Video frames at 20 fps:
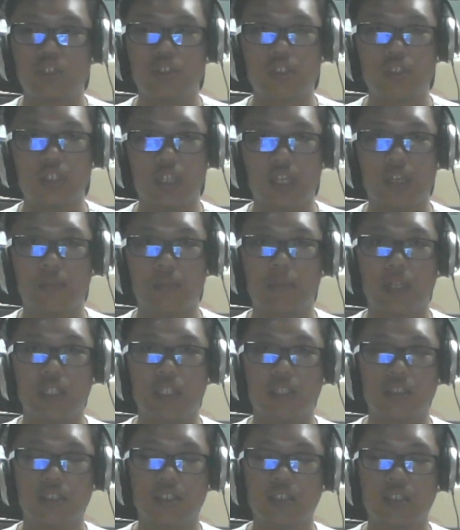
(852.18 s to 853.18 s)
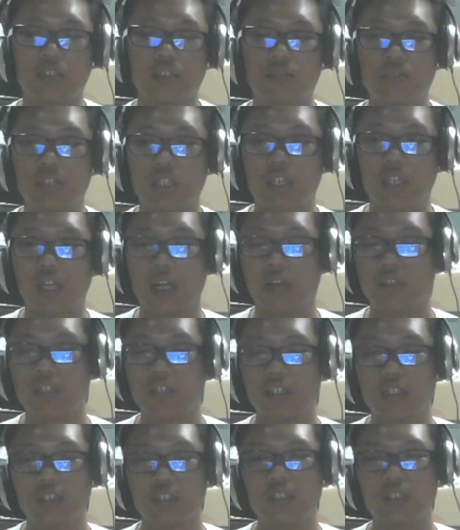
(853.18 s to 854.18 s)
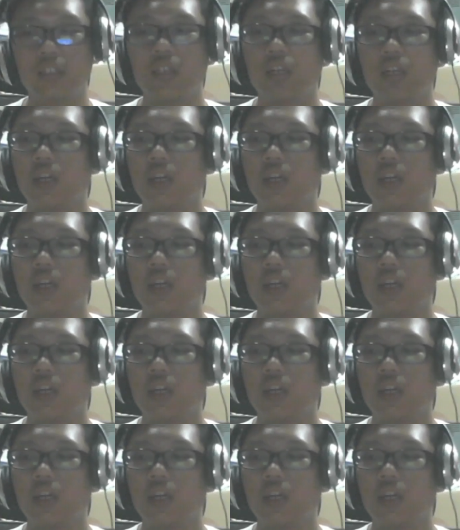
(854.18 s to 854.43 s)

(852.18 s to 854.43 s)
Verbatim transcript: to say about the season recap because